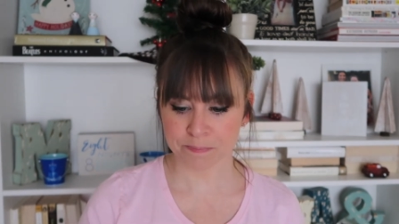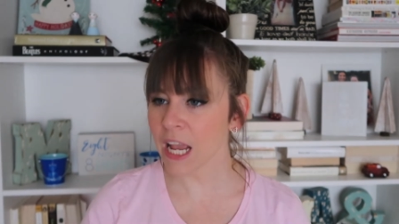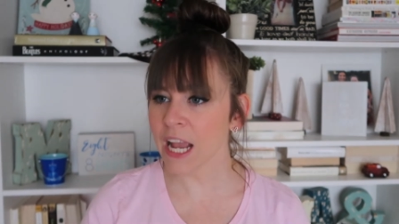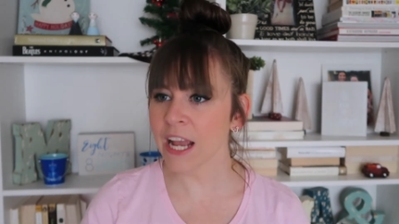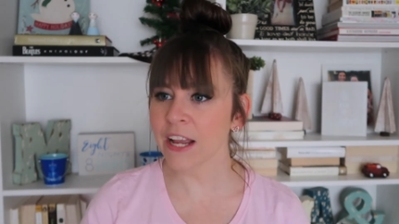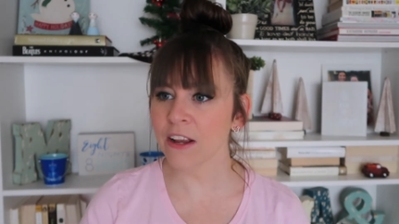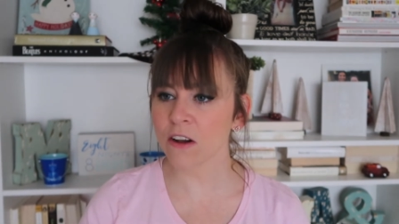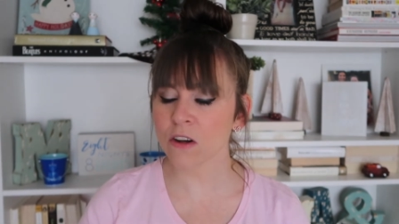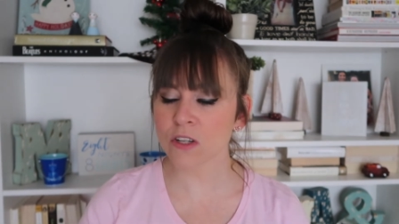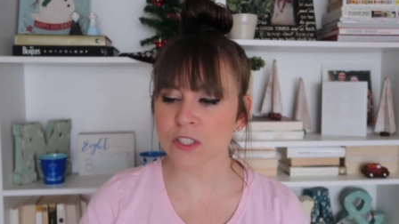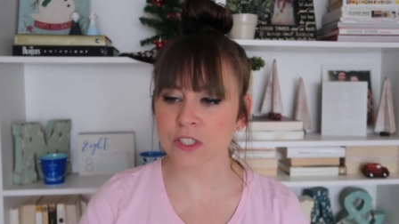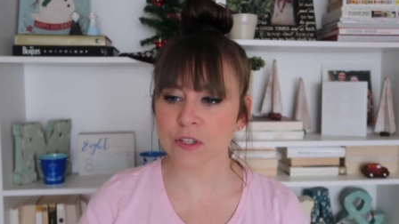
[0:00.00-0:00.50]

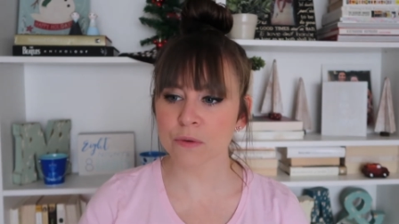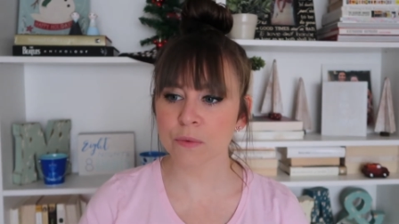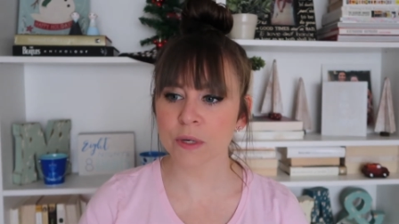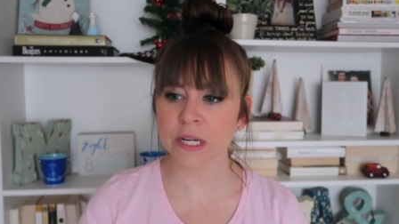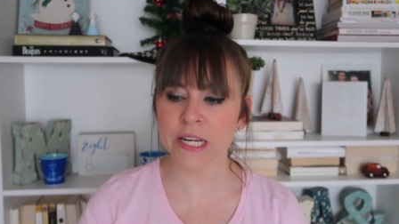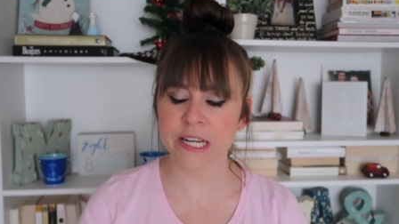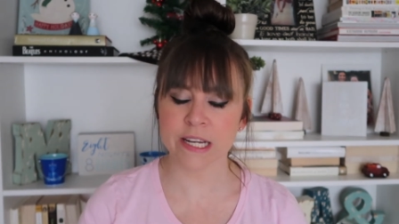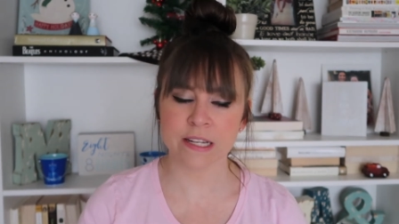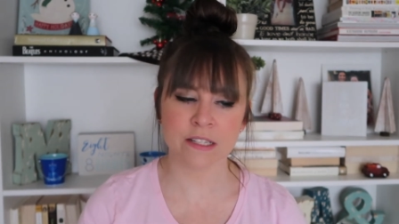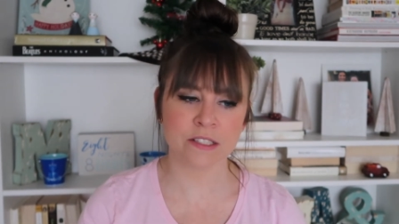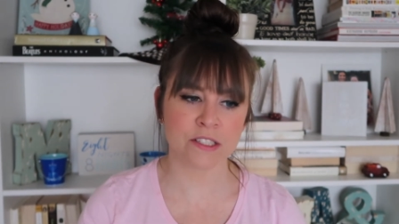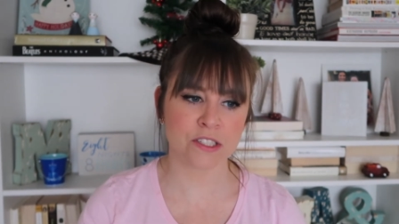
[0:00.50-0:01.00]
I also
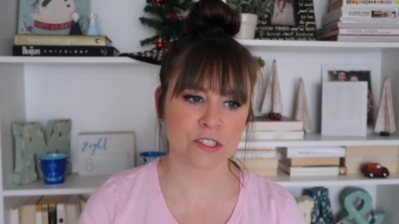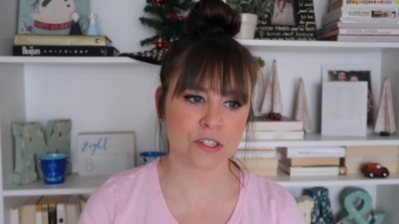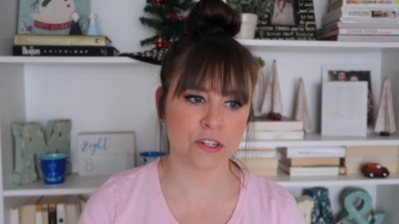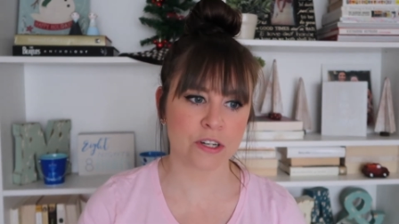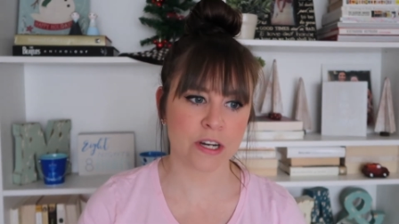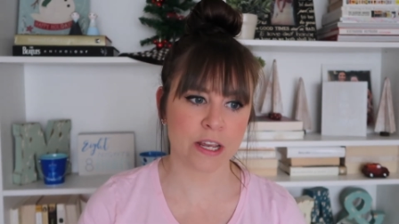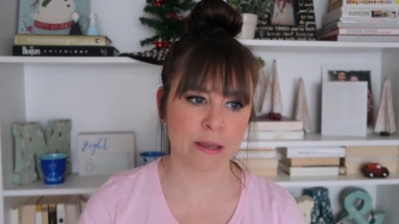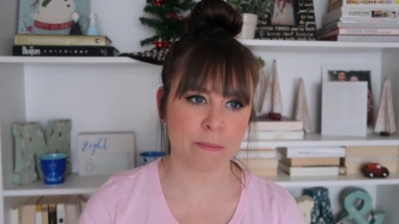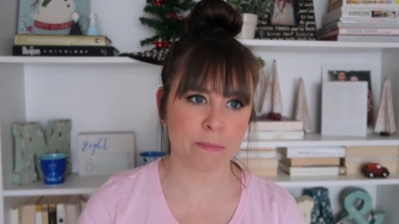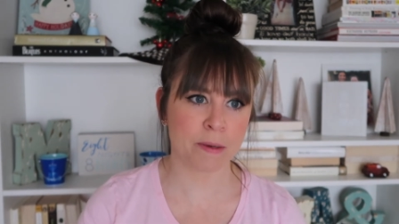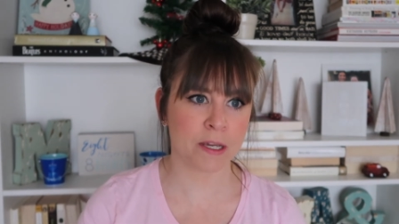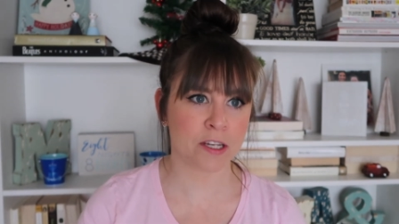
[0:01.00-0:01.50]
wanna
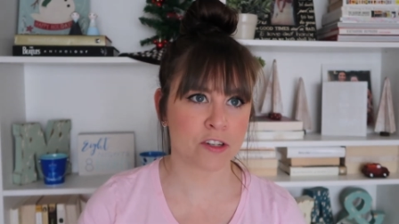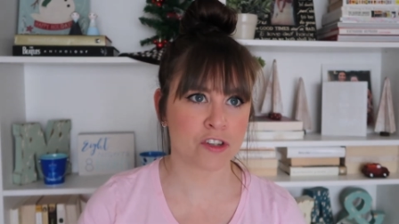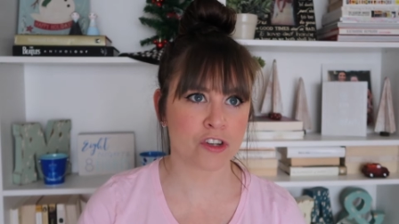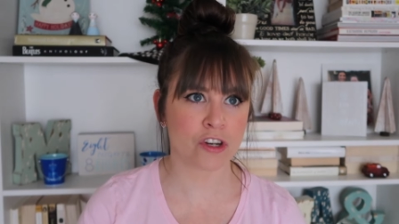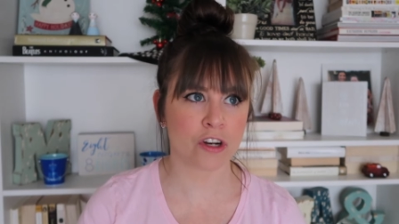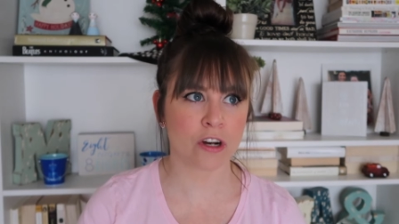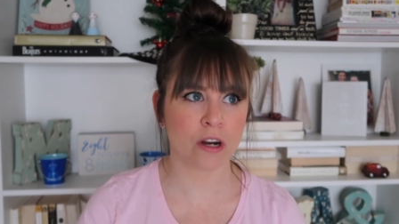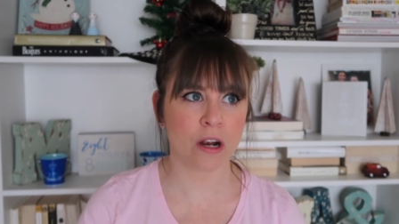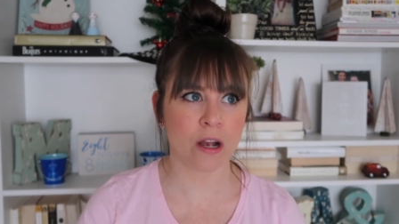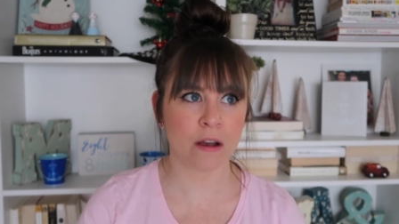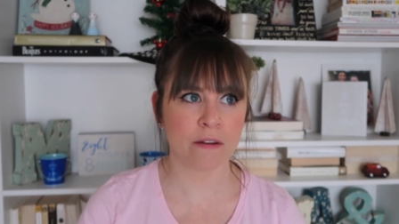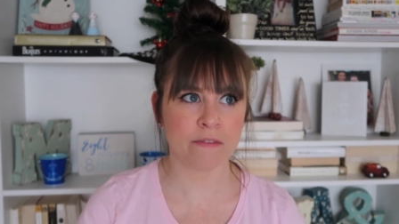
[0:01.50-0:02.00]
insert a
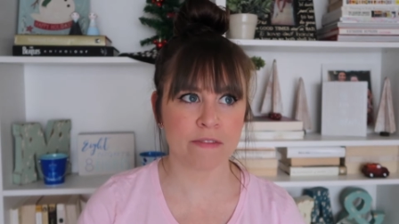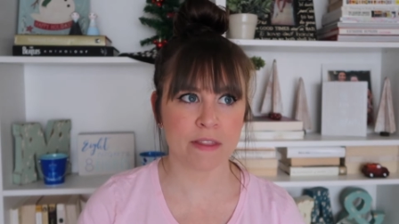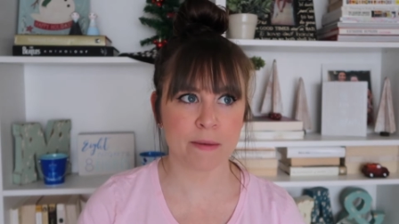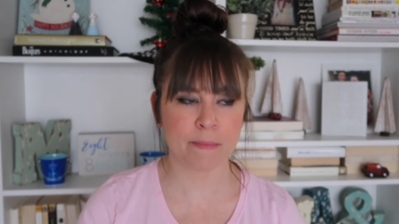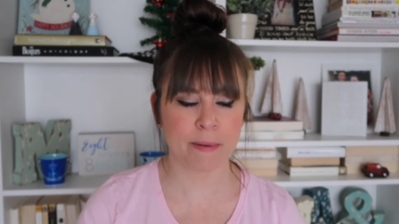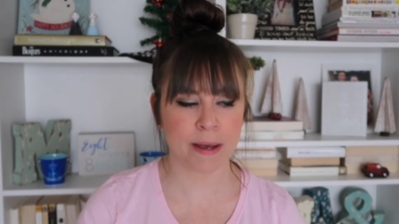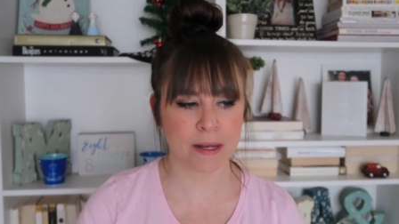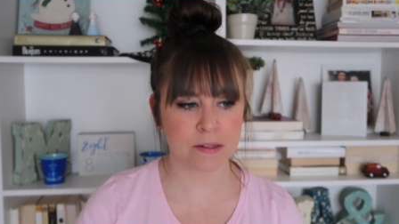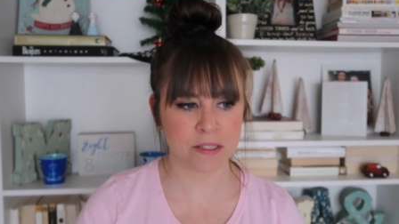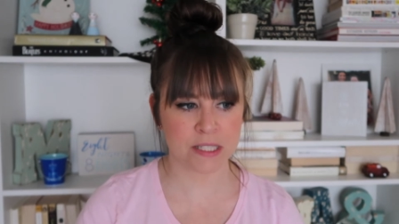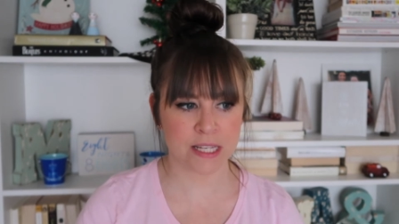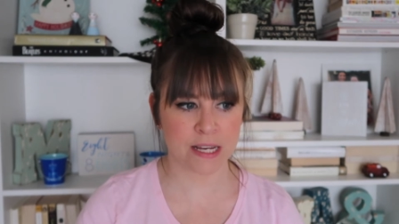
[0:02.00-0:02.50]
picture of the
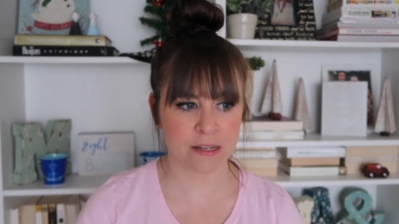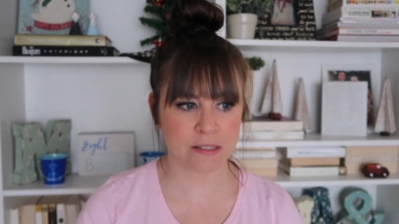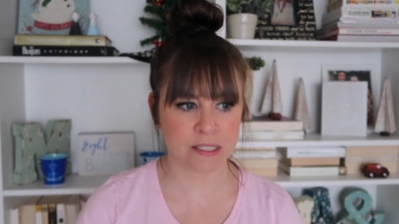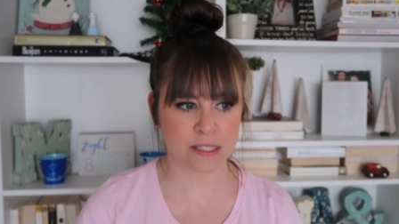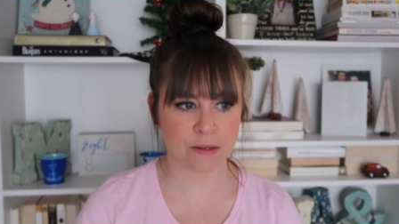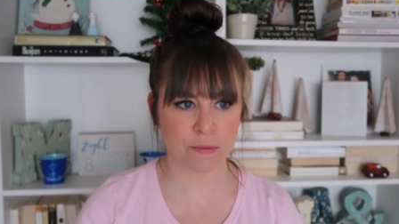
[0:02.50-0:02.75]
bounce house